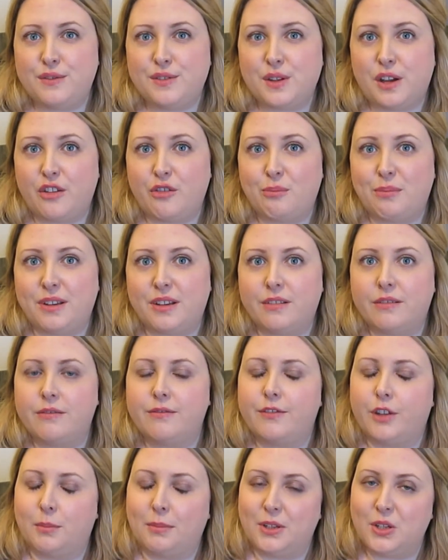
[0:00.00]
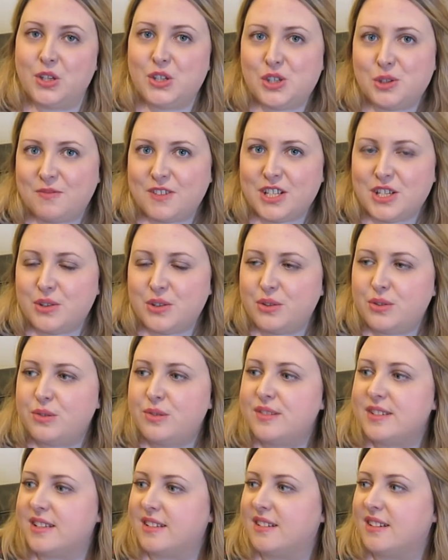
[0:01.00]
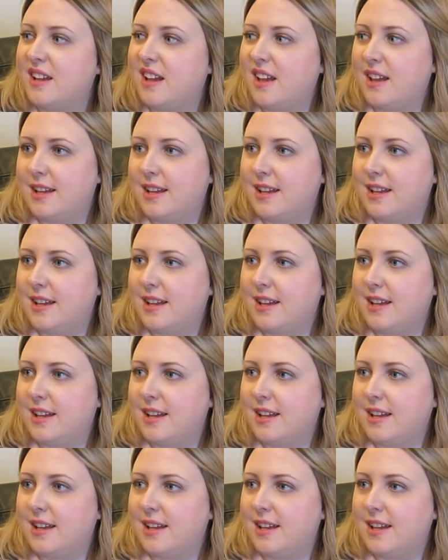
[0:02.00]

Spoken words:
so I've been filming YouTube videos and